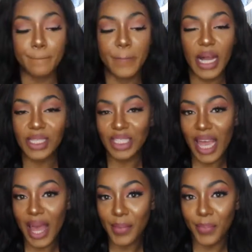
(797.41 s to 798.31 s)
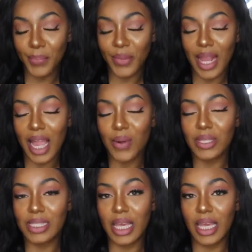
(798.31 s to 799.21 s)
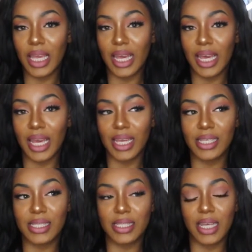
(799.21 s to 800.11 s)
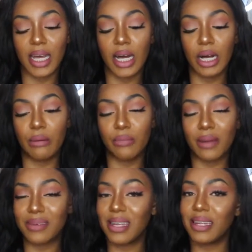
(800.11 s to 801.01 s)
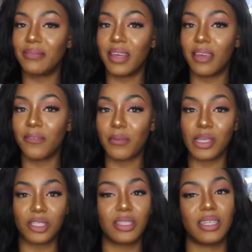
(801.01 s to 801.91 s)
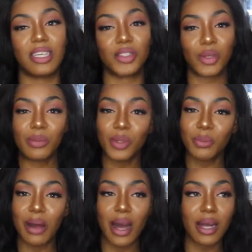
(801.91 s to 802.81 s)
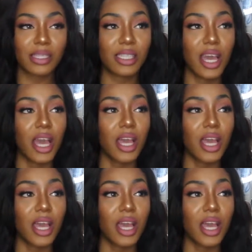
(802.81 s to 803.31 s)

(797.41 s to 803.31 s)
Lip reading: But yeah, like I was saying guys, I'm gonna leave the information on the description box.